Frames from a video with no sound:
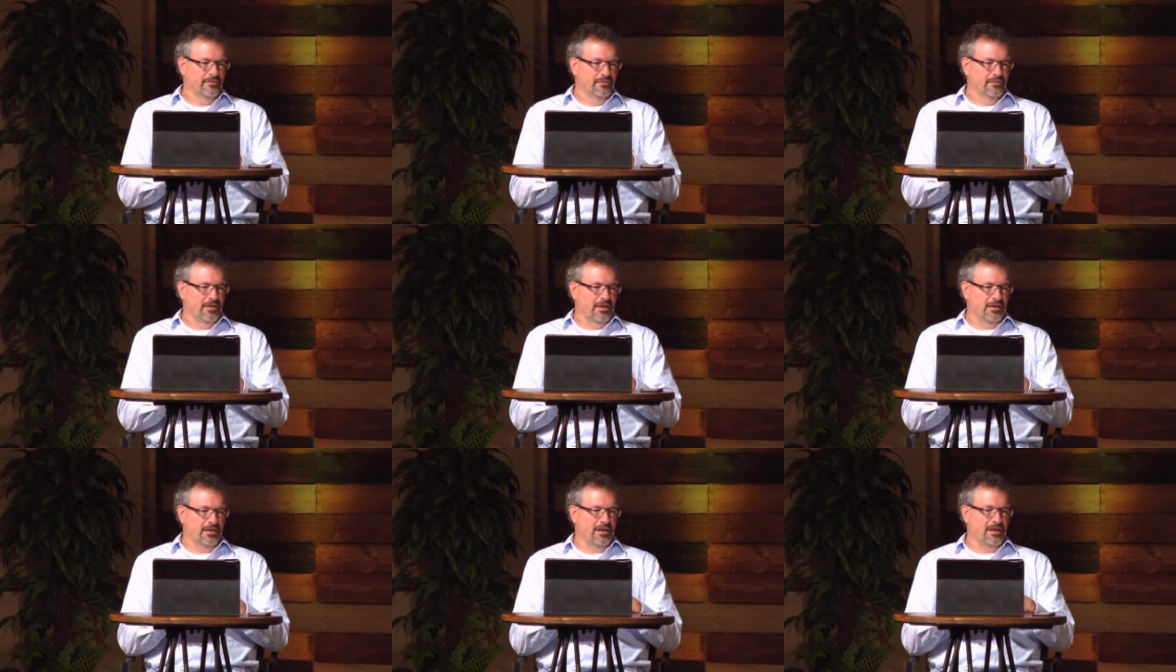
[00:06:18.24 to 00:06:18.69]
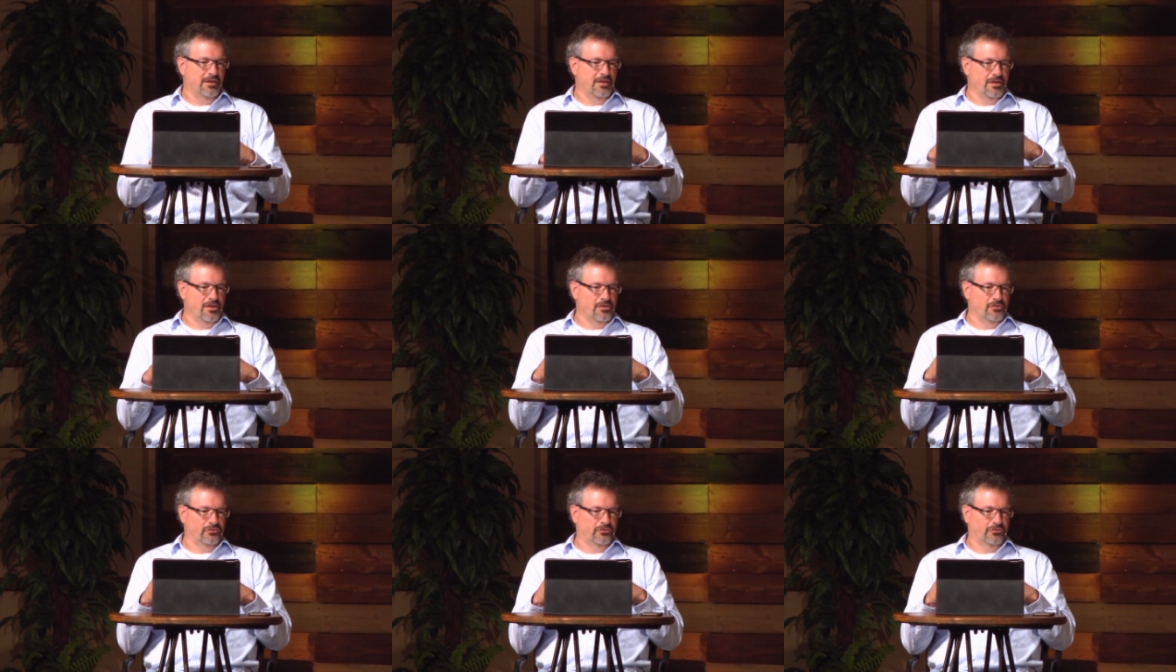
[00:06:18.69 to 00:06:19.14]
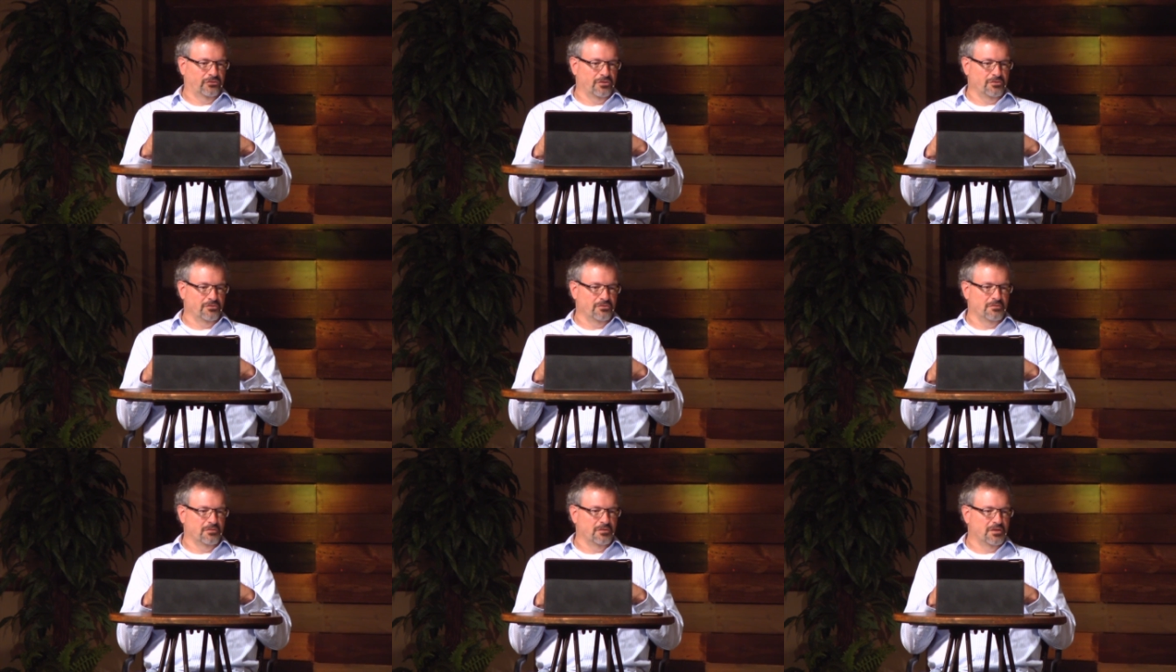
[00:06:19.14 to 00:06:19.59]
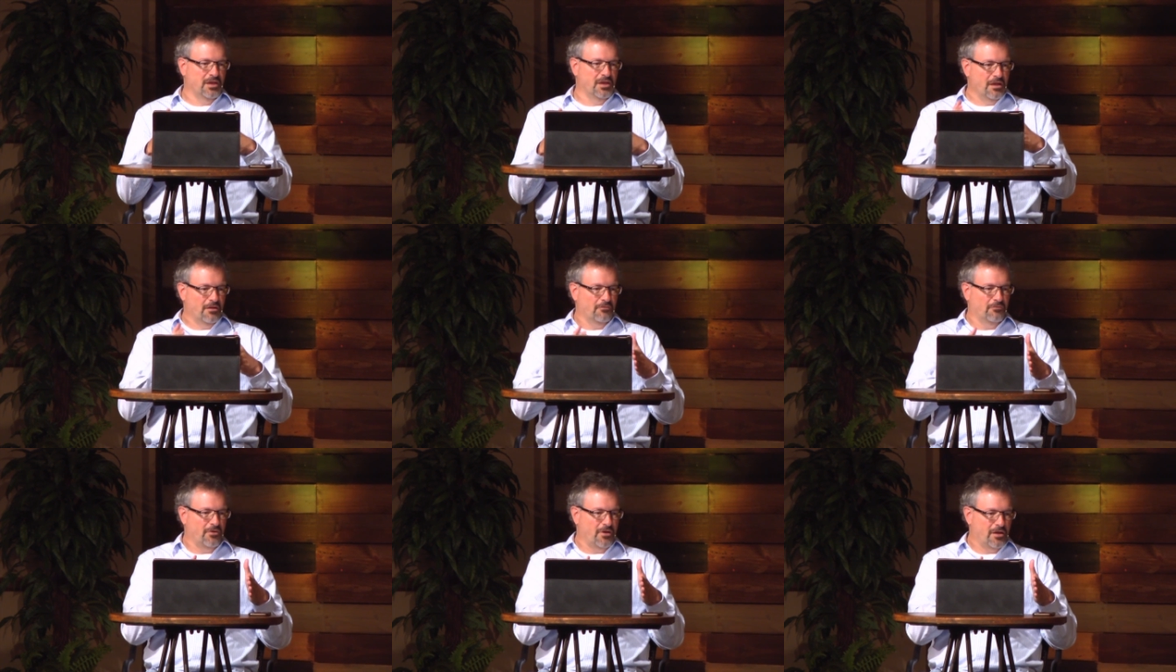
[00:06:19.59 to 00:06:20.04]
it is to
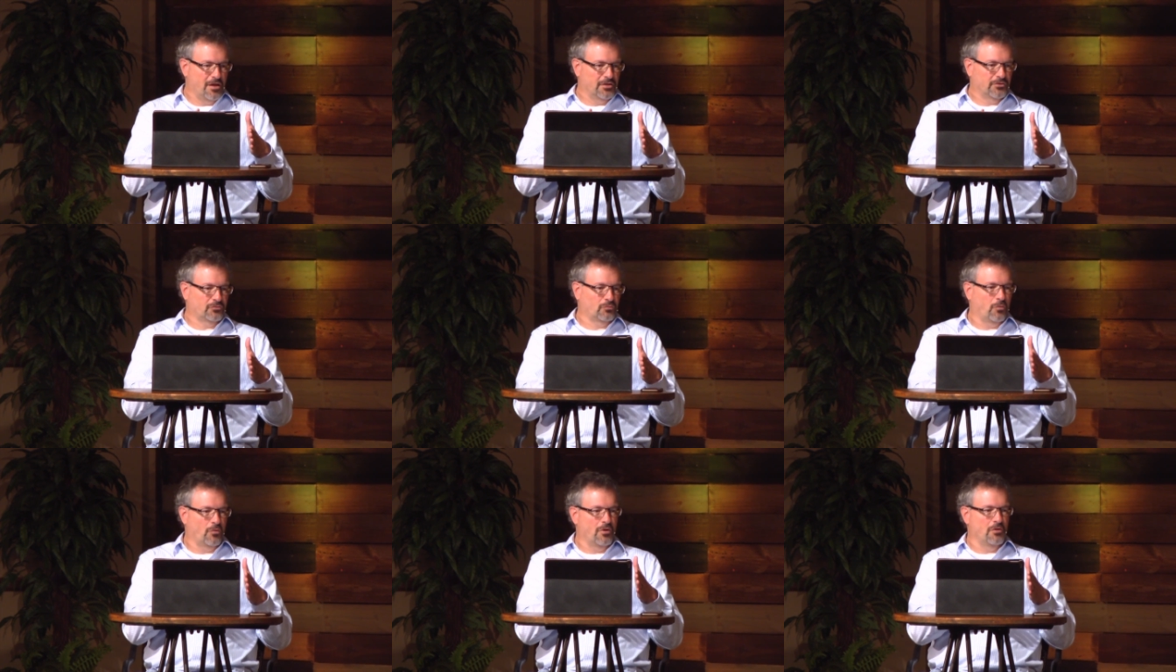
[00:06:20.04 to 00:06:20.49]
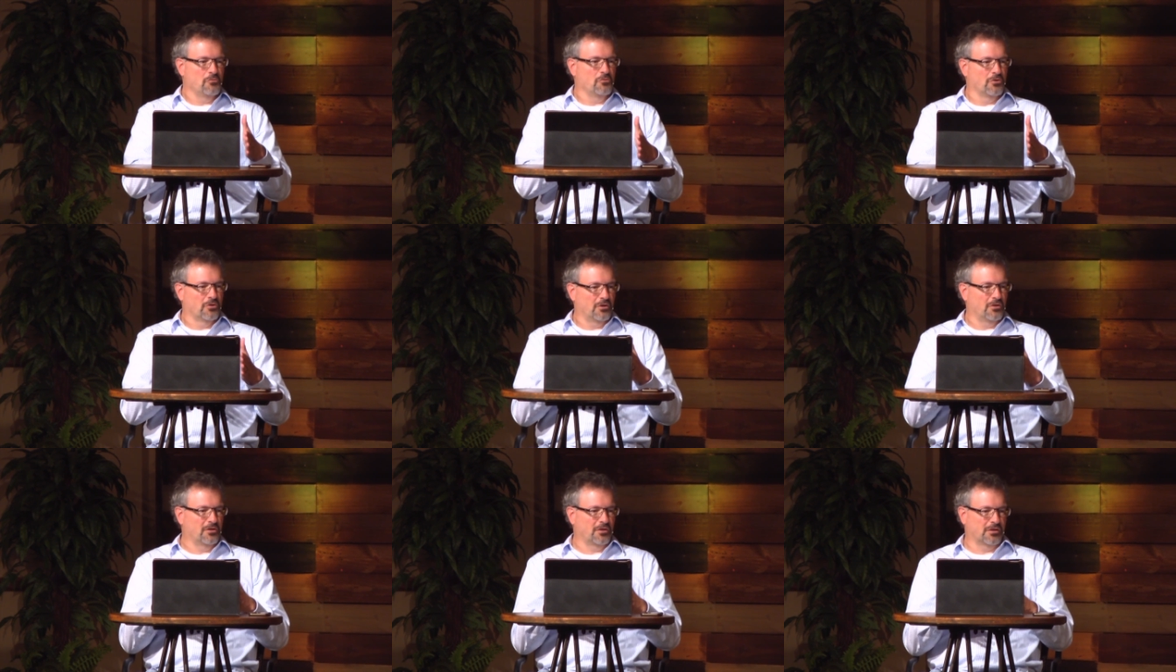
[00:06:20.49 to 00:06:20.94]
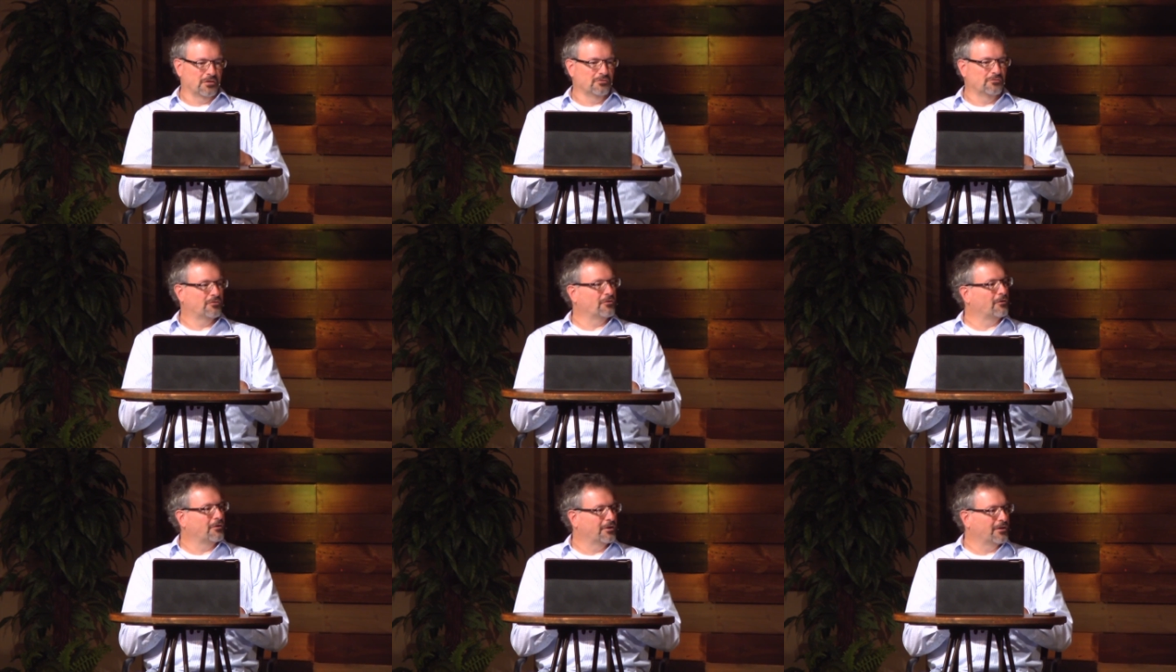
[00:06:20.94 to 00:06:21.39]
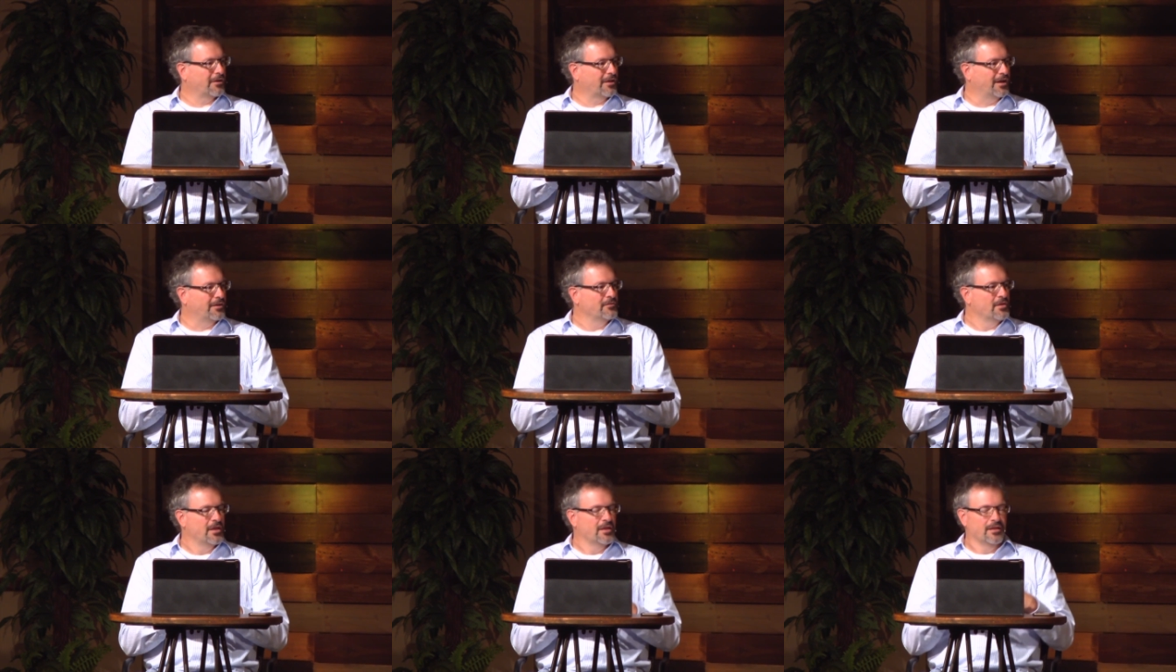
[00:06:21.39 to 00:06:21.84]
give us what we're looking for in life.